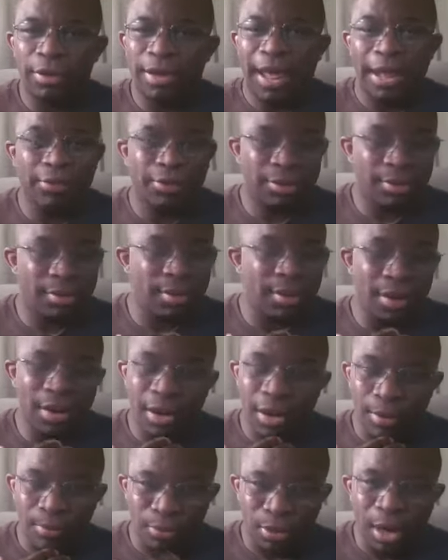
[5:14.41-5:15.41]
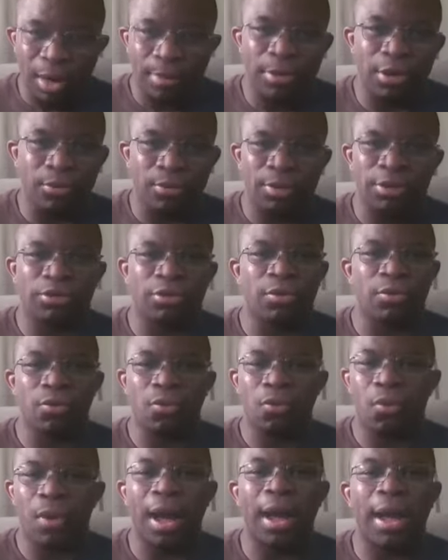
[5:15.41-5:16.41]
That's a primary reason
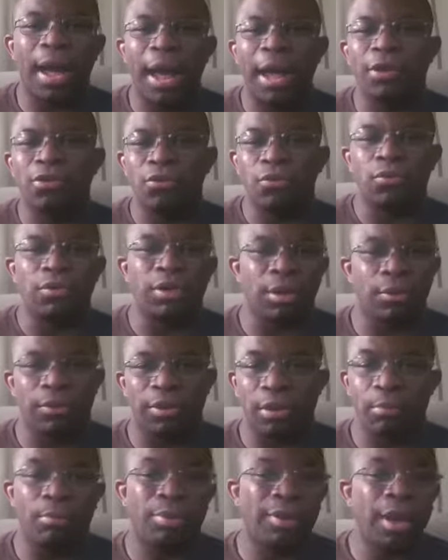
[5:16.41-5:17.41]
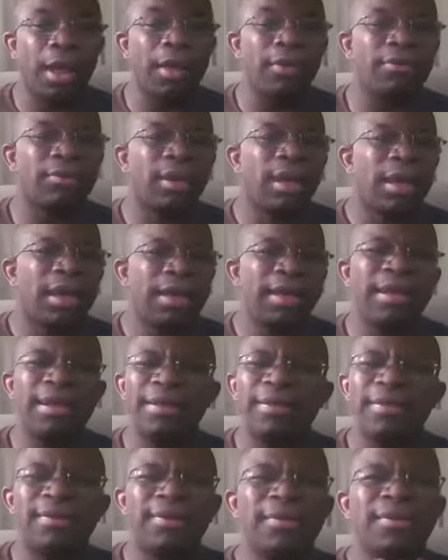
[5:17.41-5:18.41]
why I do deal with him. Plus,
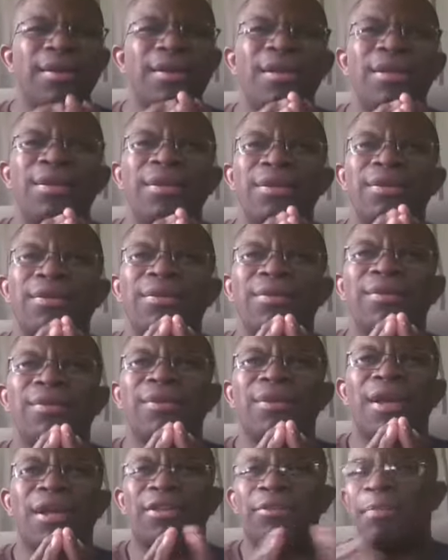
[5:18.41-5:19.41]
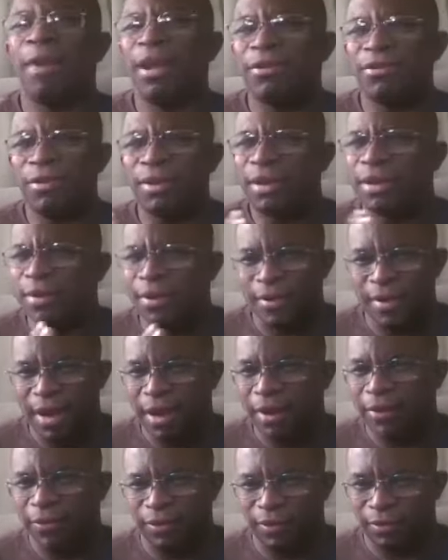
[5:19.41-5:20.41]
he, especially in the
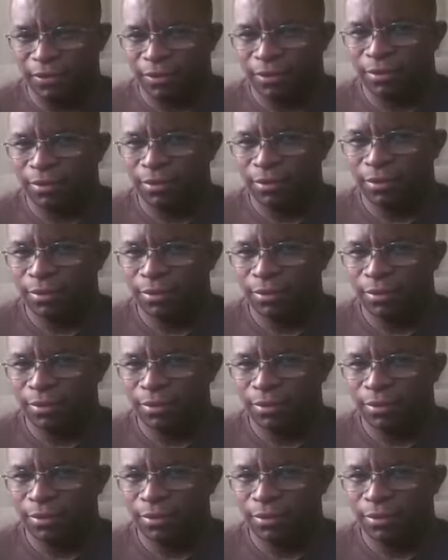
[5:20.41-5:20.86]
90s,